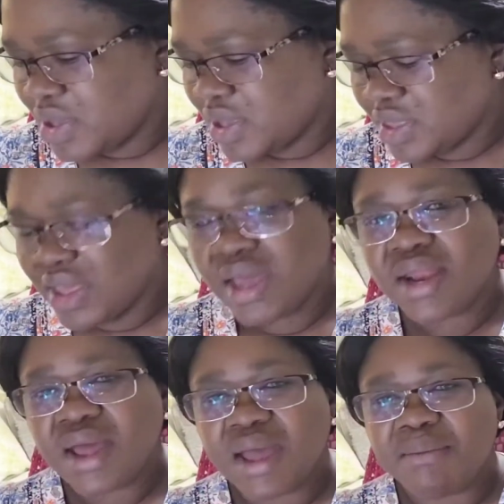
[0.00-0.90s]
then
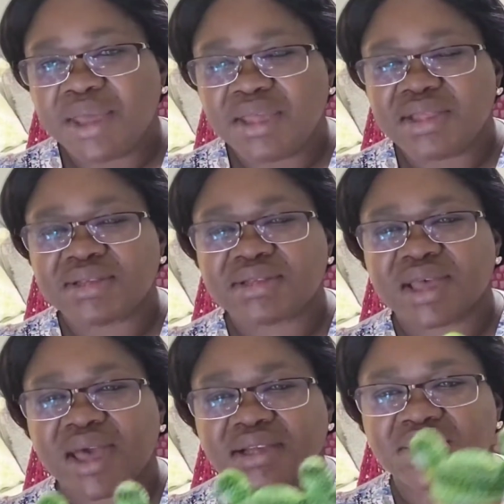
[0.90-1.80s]
I made this
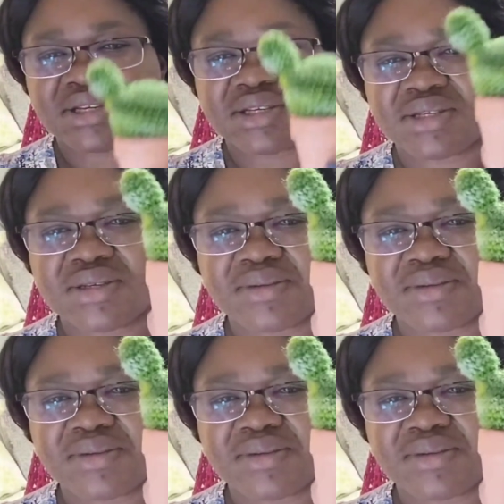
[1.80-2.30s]
cactus.